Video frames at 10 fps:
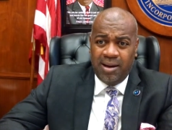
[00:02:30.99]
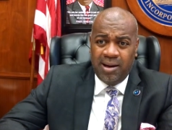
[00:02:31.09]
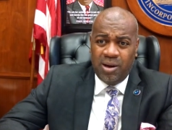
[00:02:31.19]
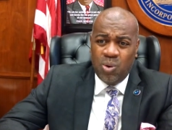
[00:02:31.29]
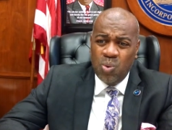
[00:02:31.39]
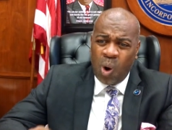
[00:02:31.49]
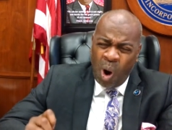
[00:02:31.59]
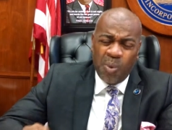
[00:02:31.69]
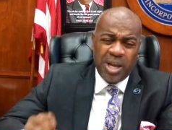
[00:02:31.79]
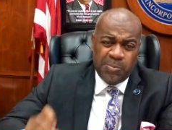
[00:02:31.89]
uh, who
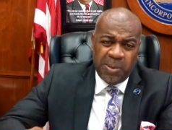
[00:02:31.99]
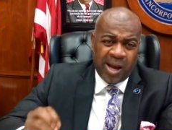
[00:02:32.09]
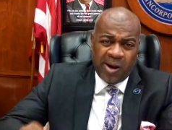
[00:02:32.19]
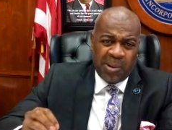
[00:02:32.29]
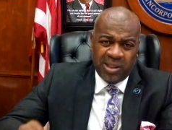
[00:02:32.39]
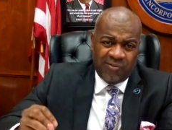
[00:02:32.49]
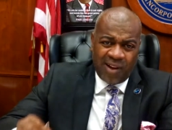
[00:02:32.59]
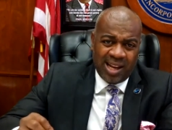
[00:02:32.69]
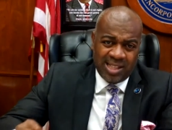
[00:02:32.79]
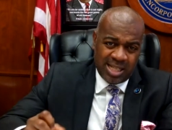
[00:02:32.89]
always speak out about the
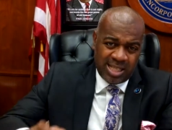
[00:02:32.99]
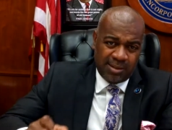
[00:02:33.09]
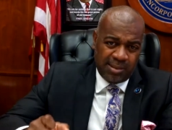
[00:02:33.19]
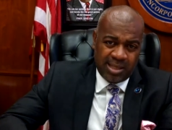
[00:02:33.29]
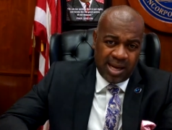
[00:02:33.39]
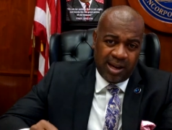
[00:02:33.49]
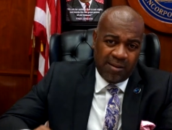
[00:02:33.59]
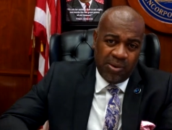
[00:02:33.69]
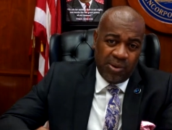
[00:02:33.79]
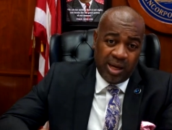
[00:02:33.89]
violence that takes place in our
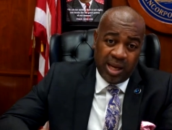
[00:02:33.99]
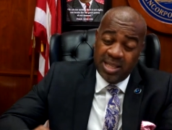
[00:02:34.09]
community.